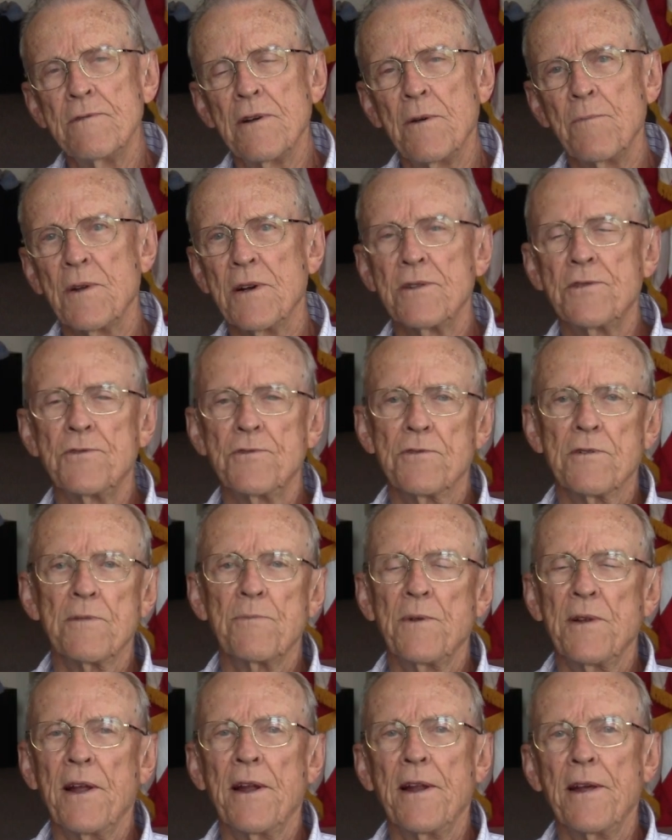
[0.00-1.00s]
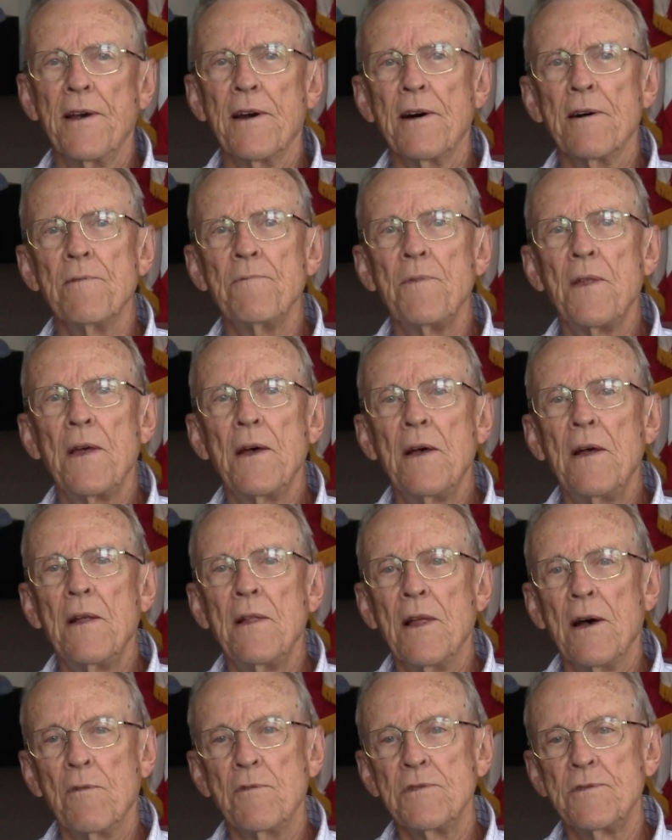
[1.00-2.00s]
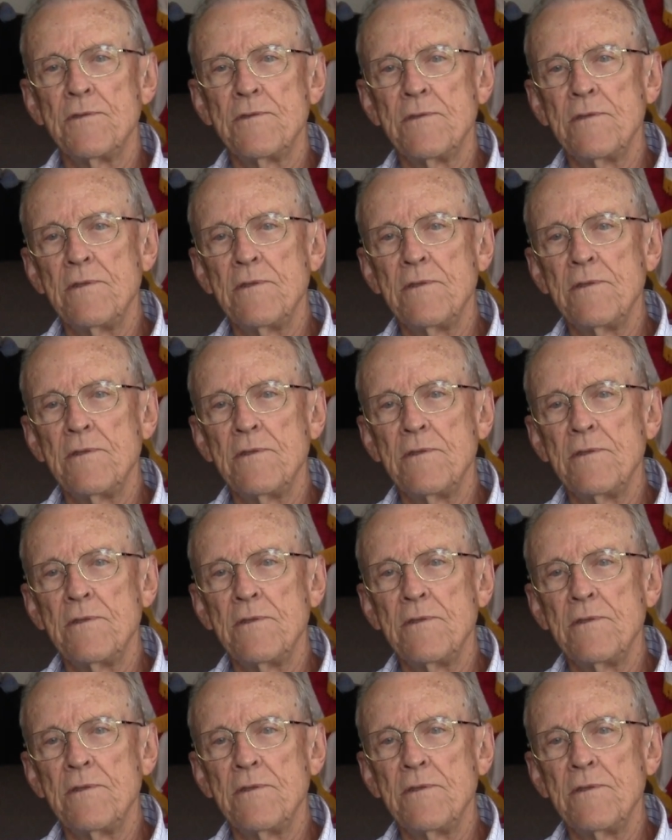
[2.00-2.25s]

I'm not sure. But anyhow, that was